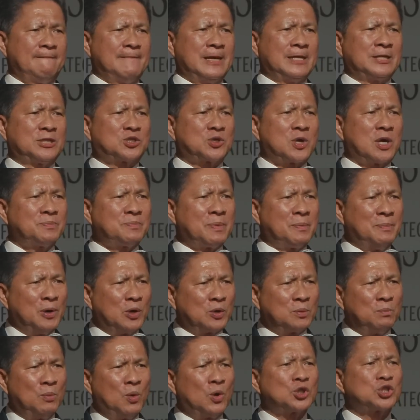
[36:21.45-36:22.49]
and try to
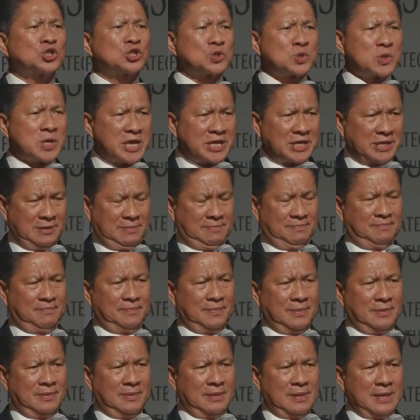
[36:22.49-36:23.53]
promote more trade
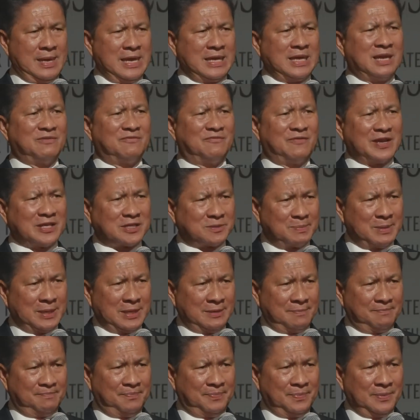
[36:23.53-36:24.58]
and
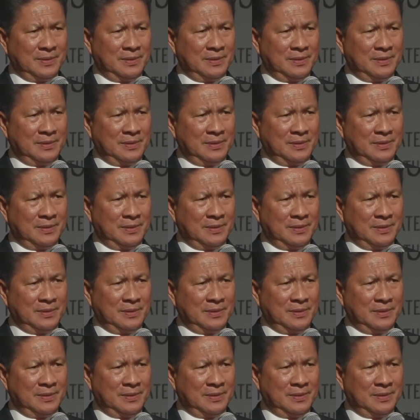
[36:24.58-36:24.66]
investment.